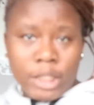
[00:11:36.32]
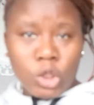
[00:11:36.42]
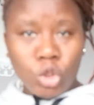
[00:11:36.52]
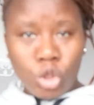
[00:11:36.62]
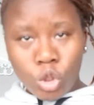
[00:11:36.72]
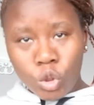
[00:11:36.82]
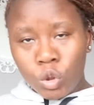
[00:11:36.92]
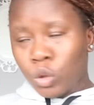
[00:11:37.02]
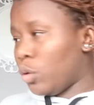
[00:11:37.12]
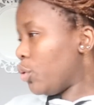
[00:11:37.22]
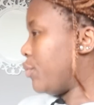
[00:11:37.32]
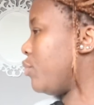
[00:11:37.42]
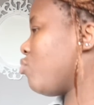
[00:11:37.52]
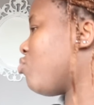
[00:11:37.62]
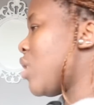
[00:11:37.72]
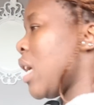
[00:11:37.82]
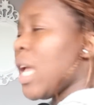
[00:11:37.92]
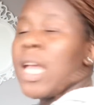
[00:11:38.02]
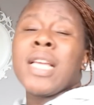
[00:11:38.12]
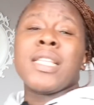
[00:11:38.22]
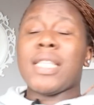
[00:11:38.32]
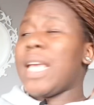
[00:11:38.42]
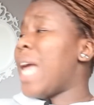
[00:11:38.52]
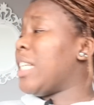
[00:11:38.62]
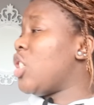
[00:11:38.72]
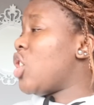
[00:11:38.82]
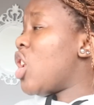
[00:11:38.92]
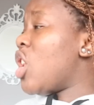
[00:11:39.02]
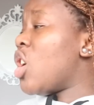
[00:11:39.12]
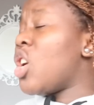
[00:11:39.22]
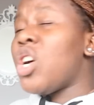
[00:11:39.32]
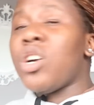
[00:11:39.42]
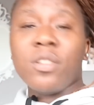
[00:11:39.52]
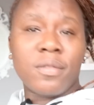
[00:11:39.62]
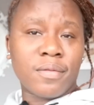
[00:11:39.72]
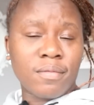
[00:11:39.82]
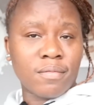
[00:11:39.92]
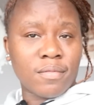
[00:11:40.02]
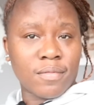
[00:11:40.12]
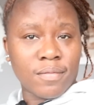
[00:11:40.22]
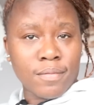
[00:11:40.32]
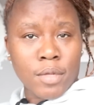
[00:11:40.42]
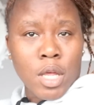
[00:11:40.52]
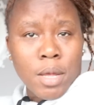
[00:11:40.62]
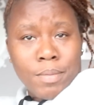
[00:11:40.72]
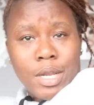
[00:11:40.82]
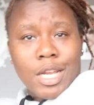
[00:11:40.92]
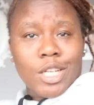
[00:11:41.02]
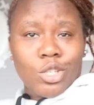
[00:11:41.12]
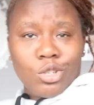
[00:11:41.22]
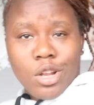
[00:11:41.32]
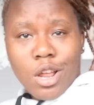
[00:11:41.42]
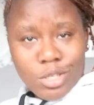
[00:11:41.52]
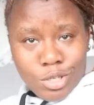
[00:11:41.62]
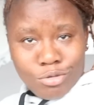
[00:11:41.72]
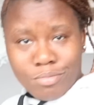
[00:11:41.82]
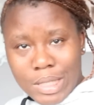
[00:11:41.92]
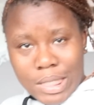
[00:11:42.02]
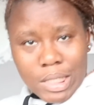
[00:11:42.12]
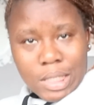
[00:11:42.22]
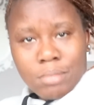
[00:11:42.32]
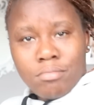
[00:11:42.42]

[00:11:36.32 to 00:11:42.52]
need your love. See, I need your love. Me need you close to me. Me